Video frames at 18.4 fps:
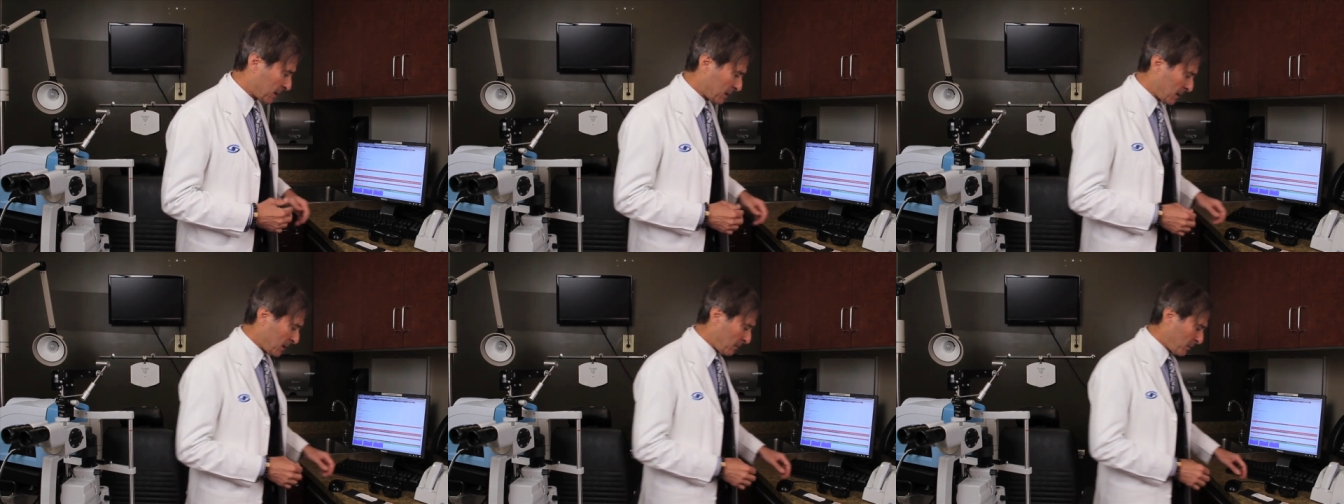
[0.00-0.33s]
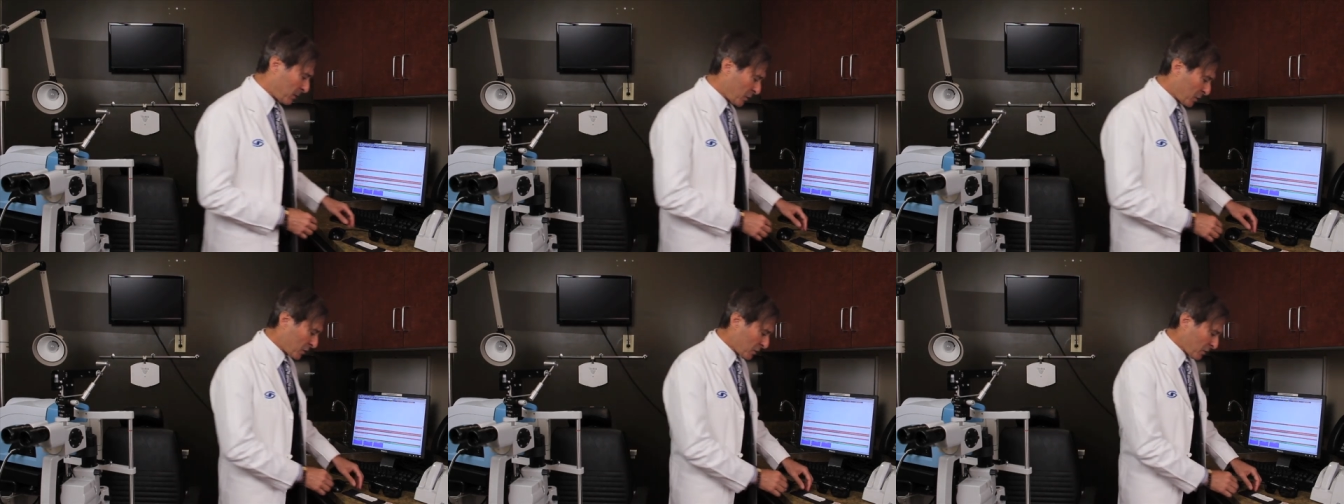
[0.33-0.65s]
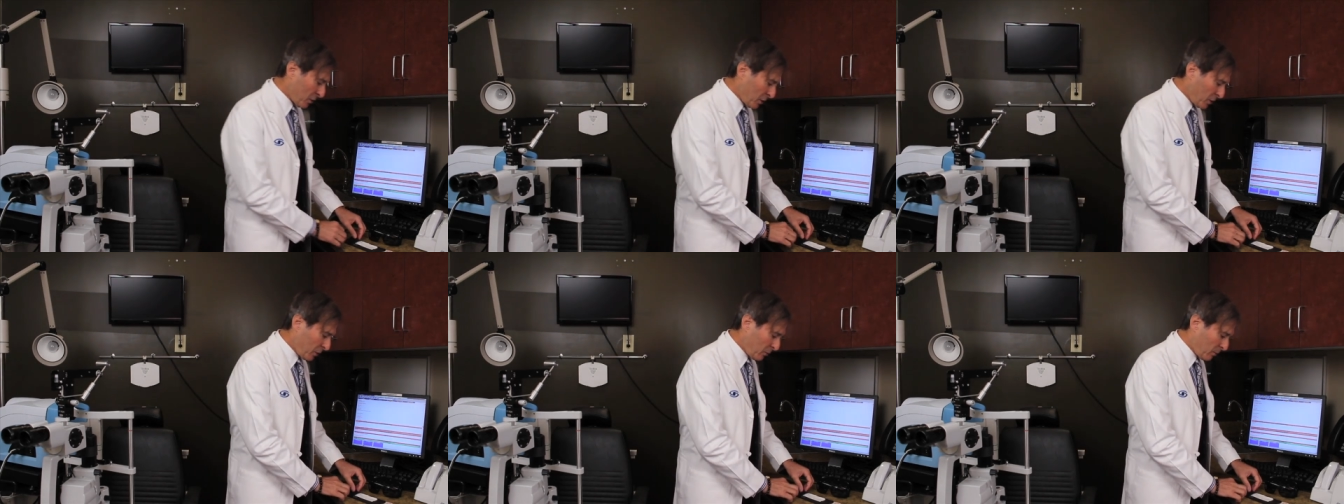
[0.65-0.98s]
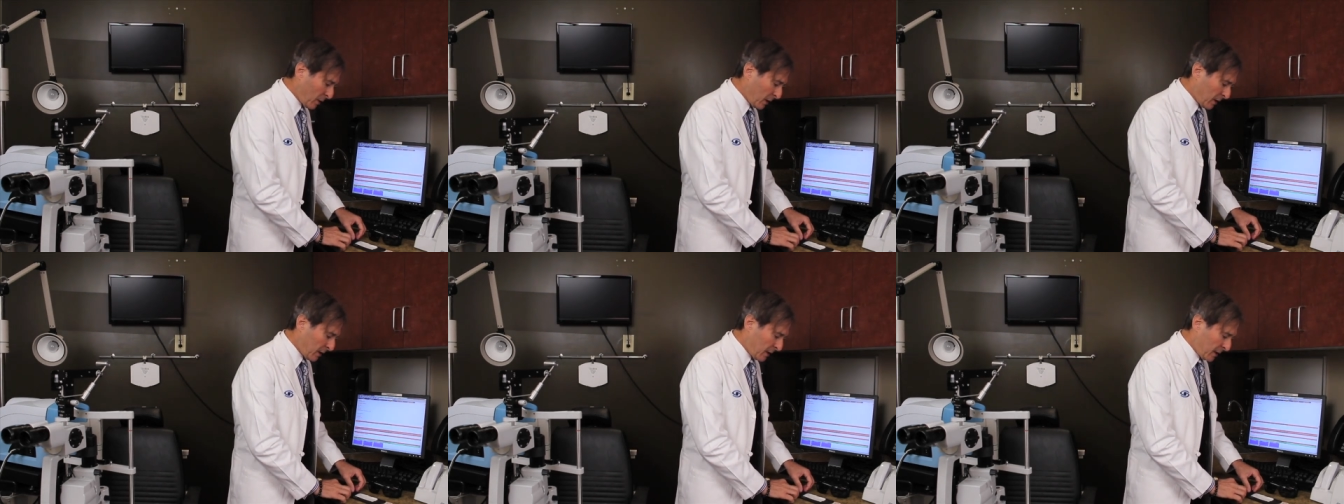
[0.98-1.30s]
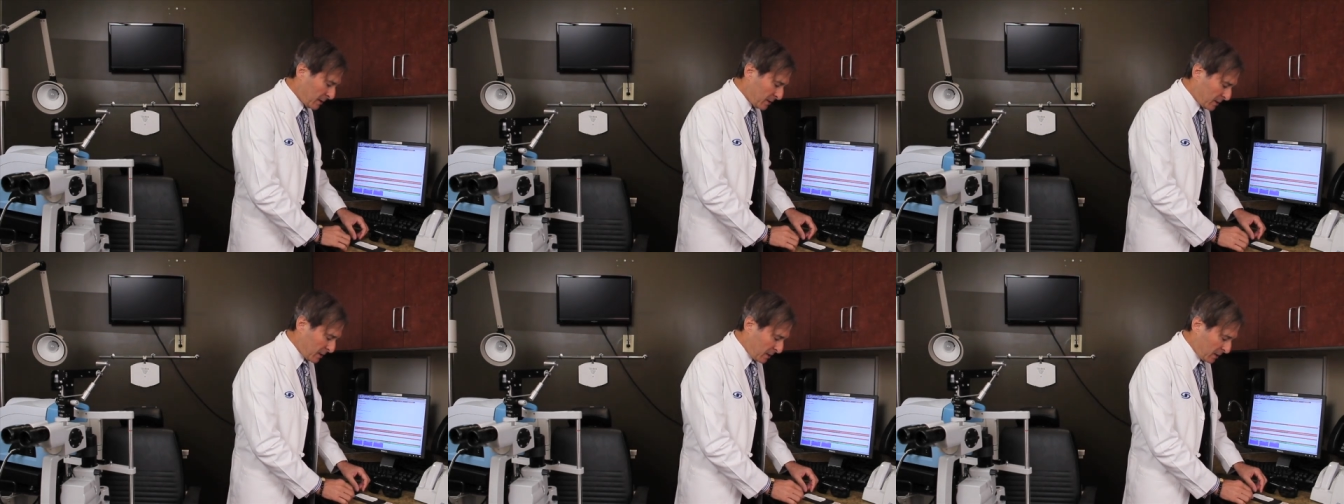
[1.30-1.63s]
And I'm going to show you a
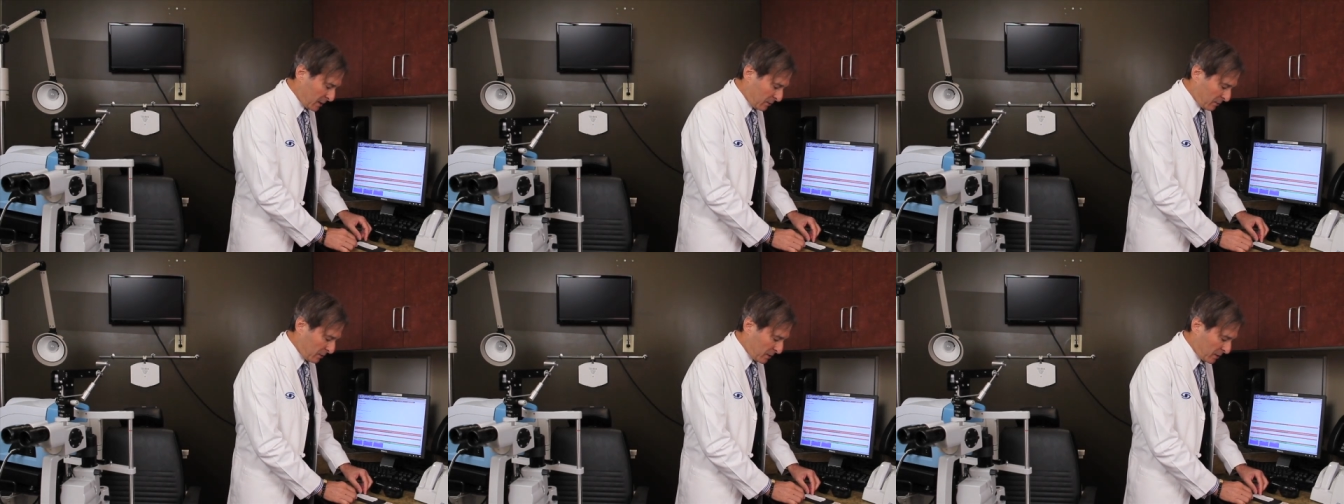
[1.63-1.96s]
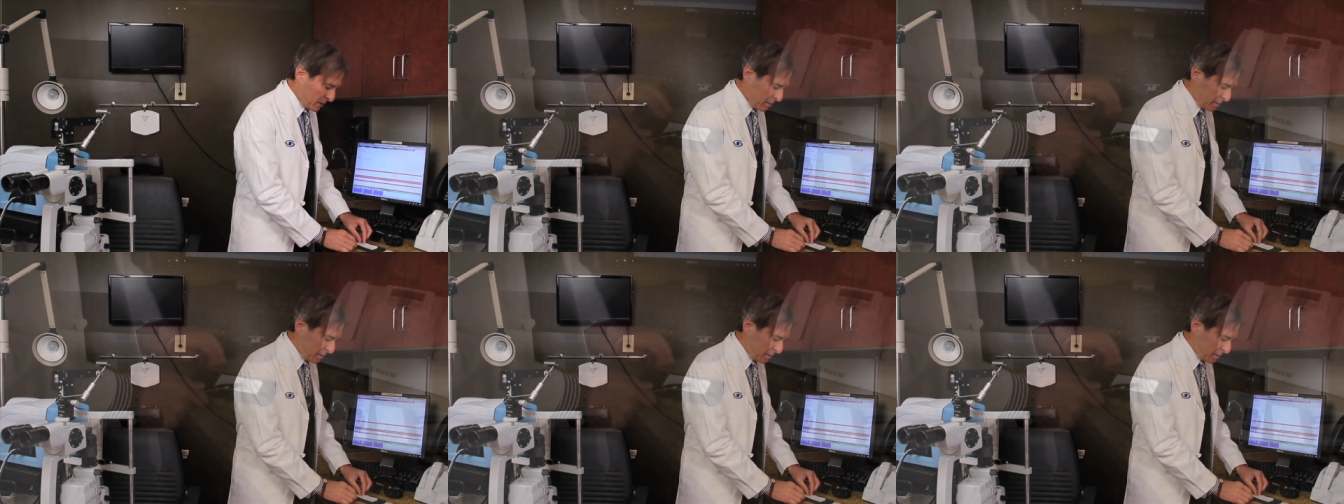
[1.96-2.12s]
lens here. This is